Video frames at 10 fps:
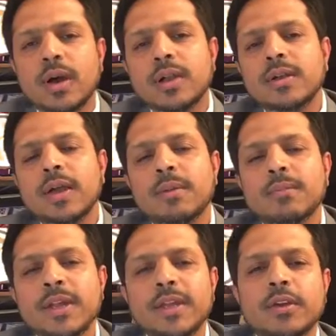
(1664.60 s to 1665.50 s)
earn a
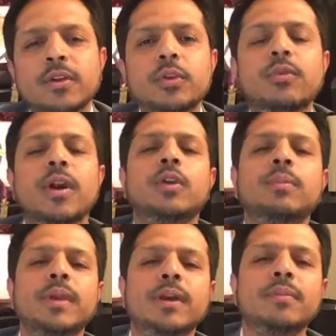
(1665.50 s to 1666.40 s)
money, or you want to
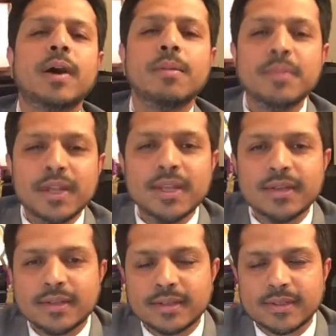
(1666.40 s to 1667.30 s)
become a
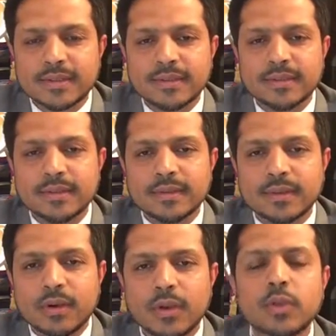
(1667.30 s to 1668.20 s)
millionaire,
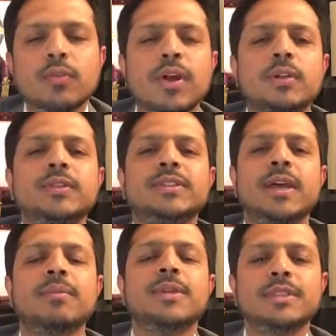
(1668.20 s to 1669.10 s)
or you want to
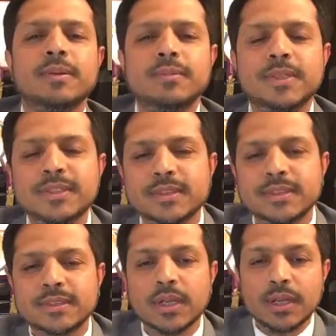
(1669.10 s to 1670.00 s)
establish a
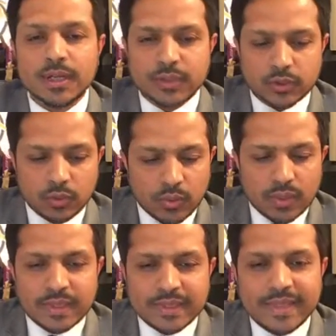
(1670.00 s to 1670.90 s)
business. So
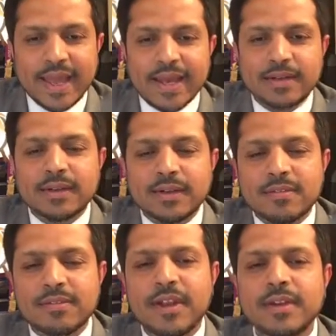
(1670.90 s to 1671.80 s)
that
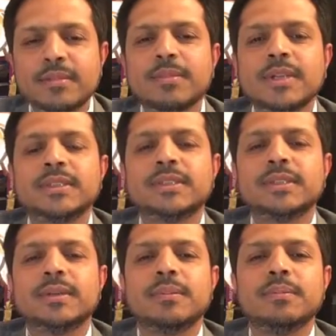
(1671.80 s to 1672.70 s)
very much
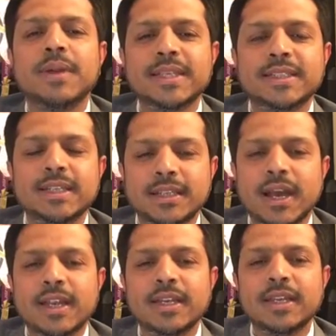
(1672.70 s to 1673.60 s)
basic
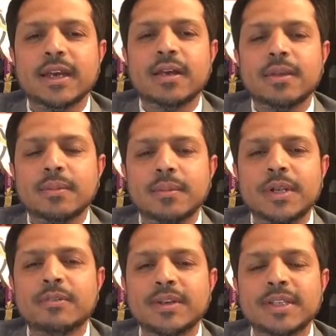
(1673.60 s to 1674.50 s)
idea
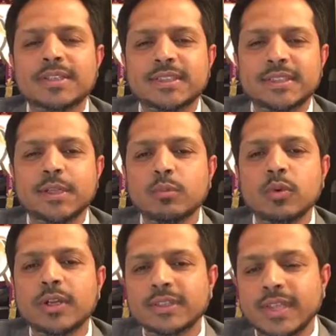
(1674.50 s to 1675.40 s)
between
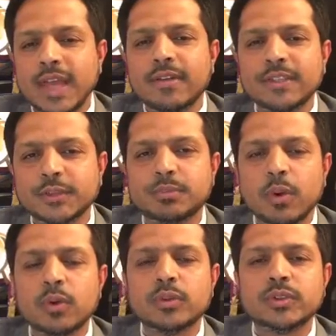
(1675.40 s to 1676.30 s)
stimulus and
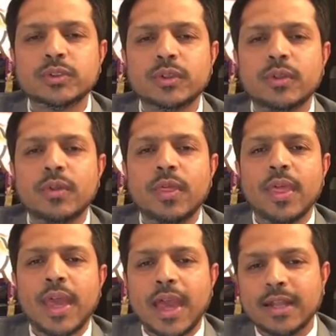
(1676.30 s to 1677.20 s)
response,
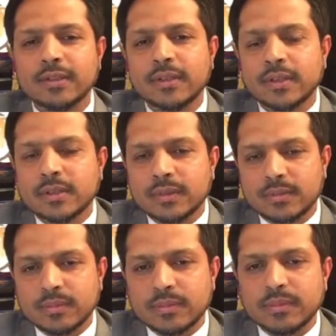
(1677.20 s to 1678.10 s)
and
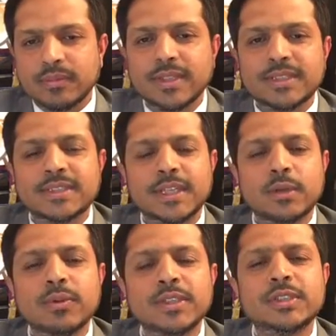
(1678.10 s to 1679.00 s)
with
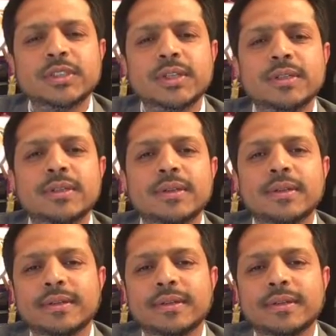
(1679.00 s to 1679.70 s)
sequential